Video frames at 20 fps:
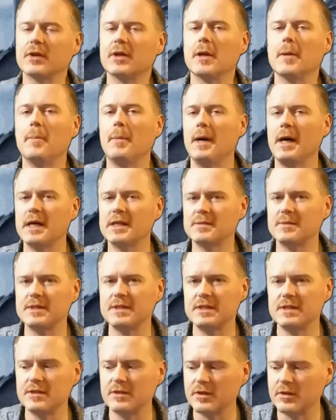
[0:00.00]
They're going to possibly
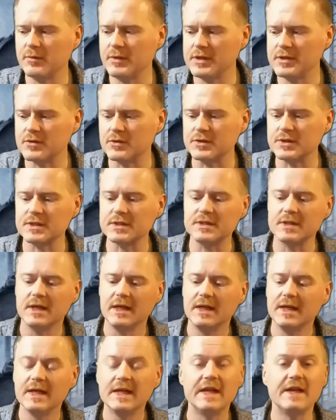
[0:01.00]
steal your resources
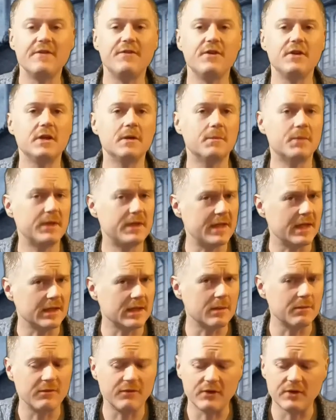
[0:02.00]
if you didn't
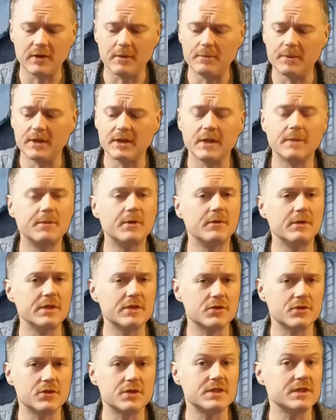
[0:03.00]
protect them, if you didn't build up your
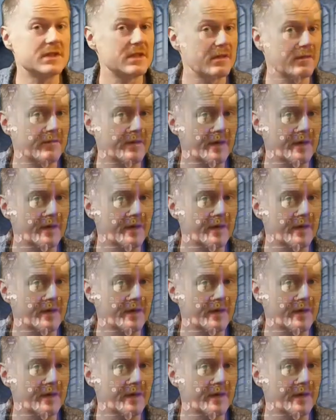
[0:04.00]
resources in